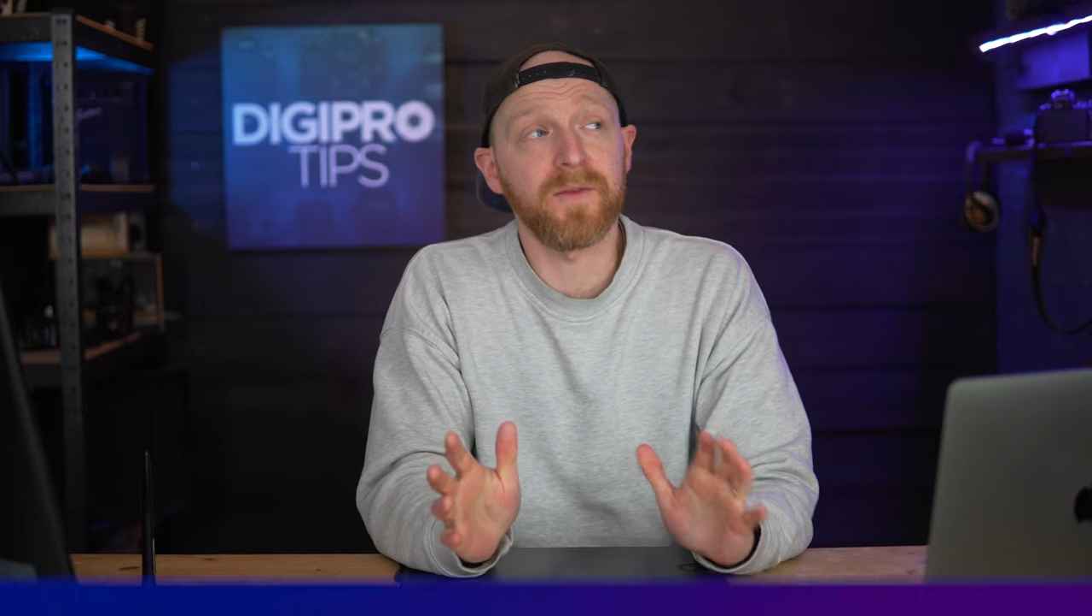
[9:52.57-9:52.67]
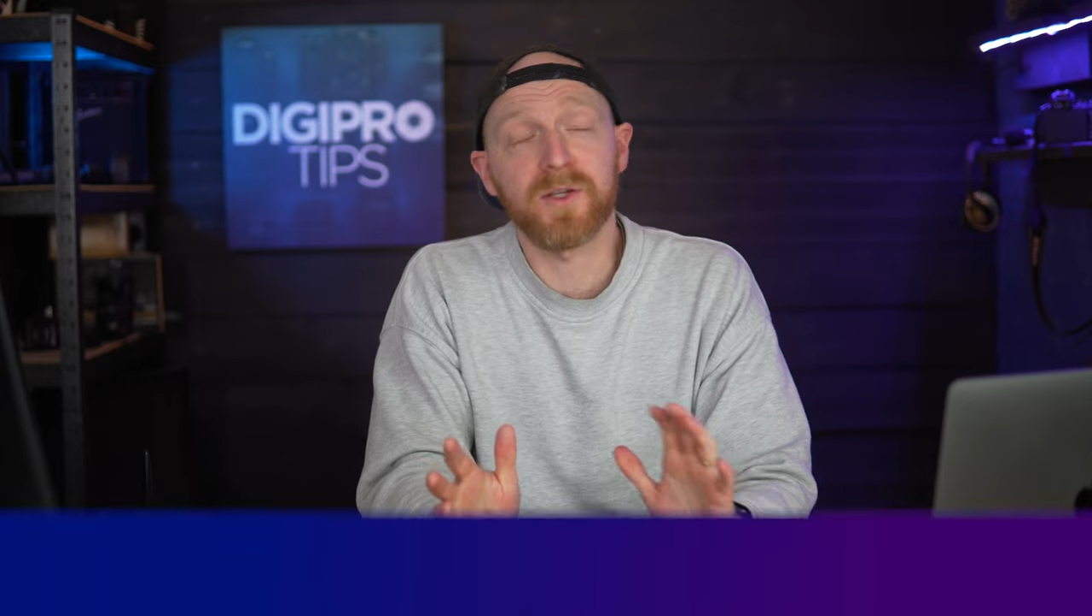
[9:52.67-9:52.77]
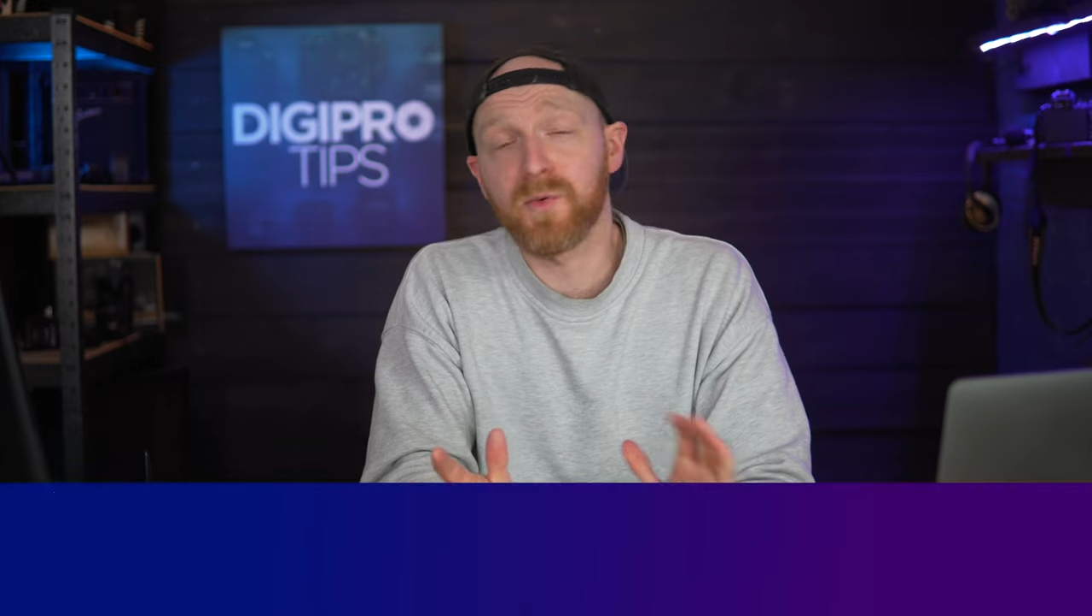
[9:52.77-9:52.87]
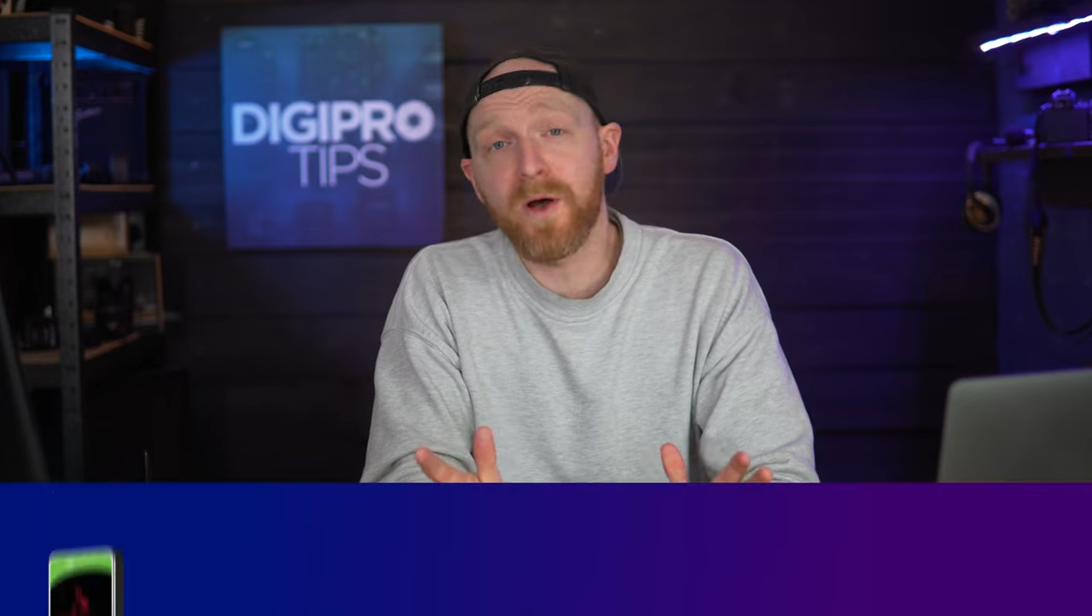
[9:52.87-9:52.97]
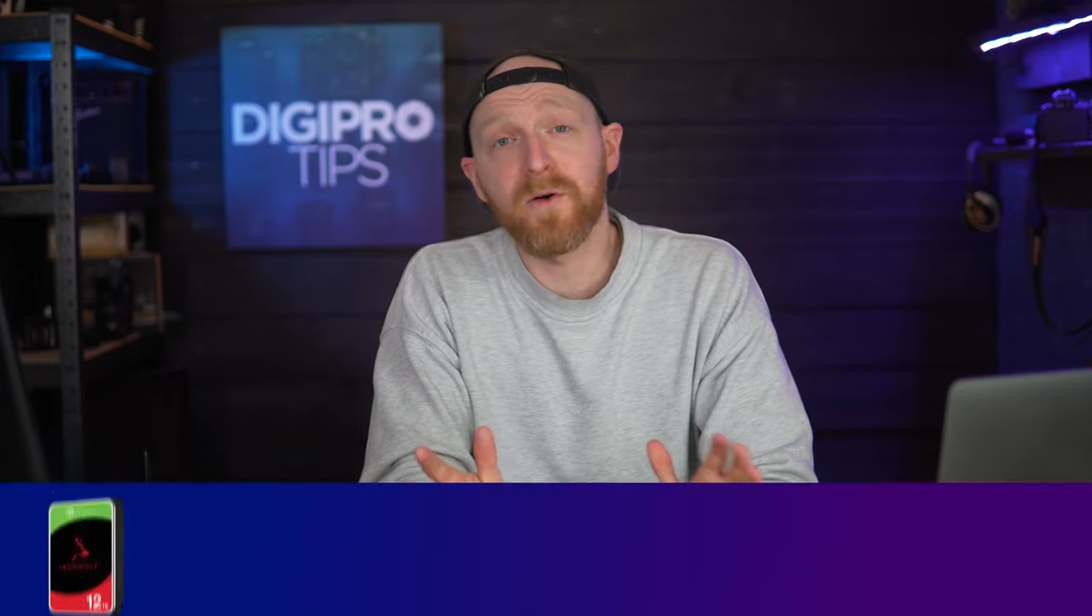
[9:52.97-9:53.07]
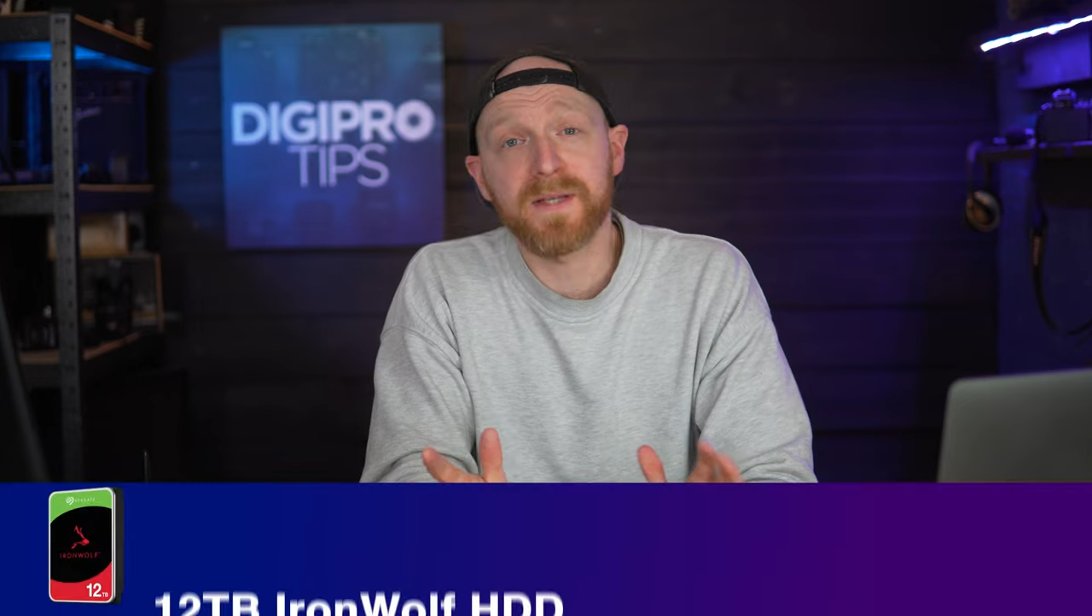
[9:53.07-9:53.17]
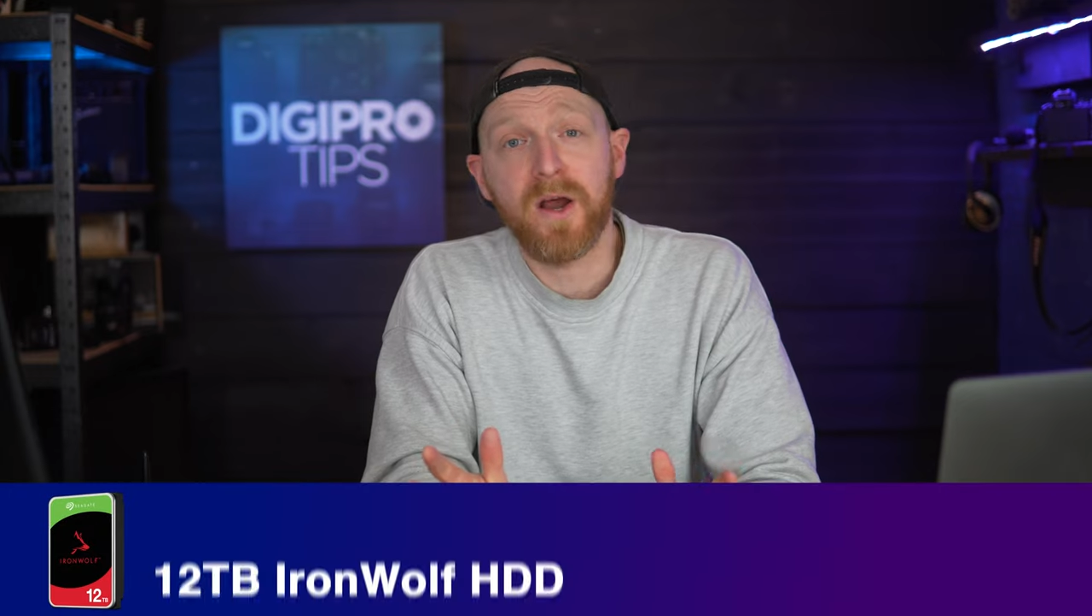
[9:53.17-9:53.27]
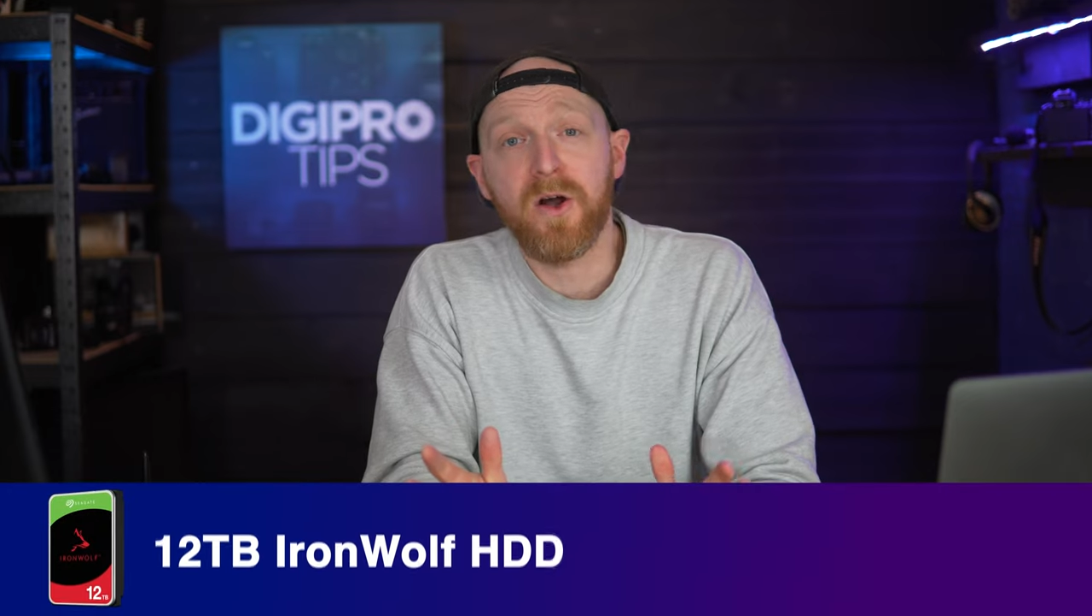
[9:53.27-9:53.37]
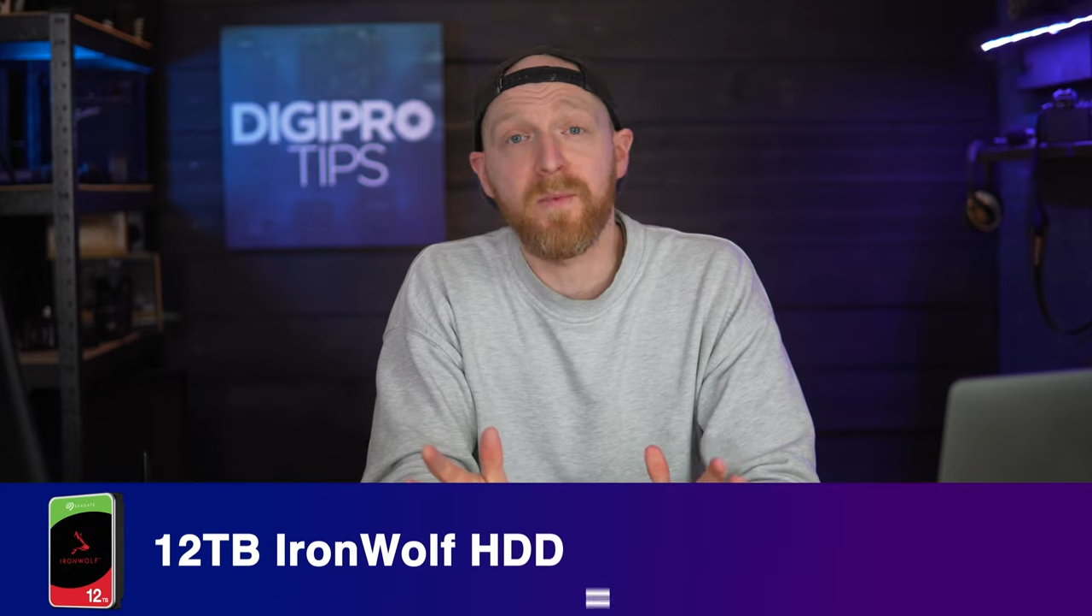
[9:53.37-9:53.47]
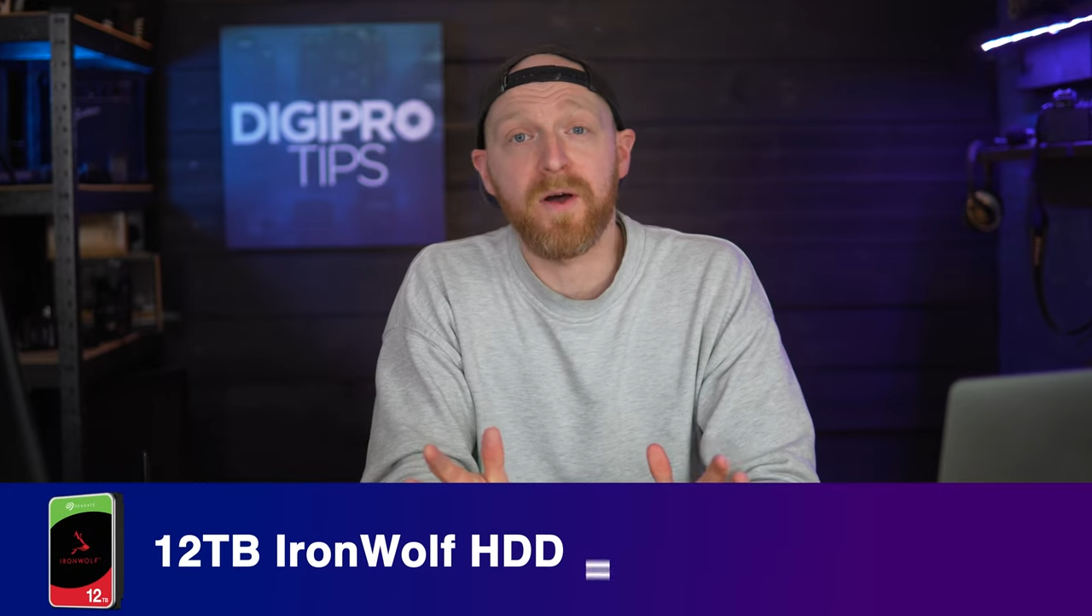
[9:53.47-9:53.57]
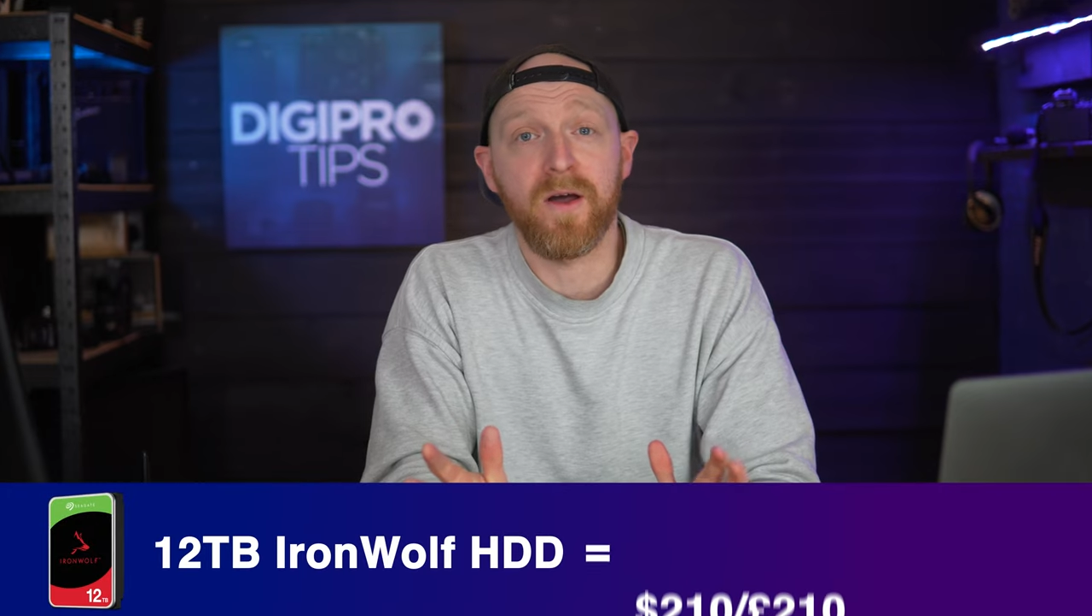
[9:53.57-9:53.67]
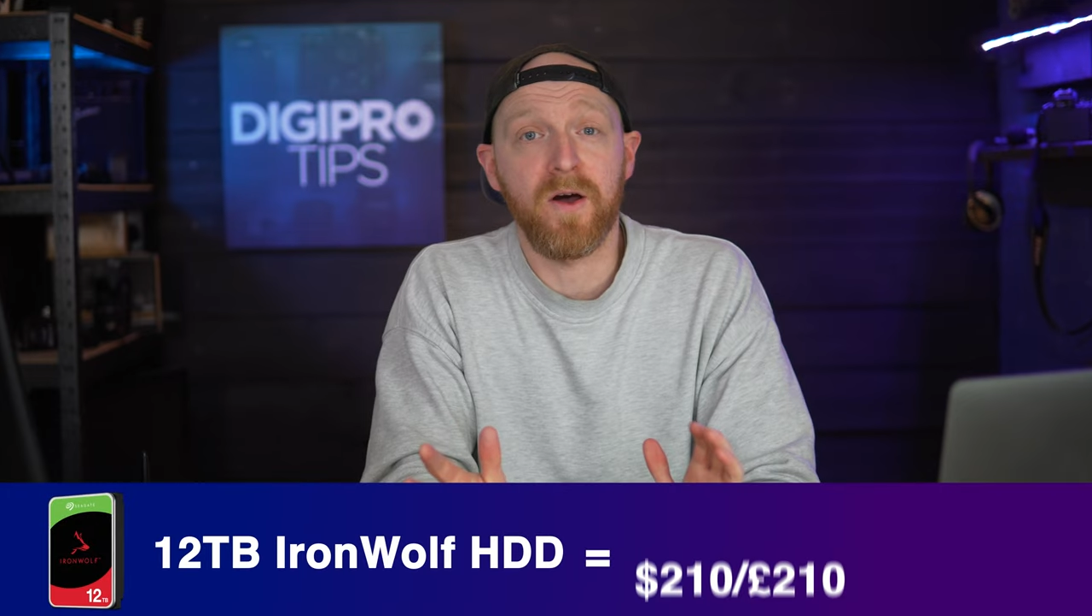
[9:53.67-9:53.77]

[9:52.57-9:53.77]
the 12 terabyte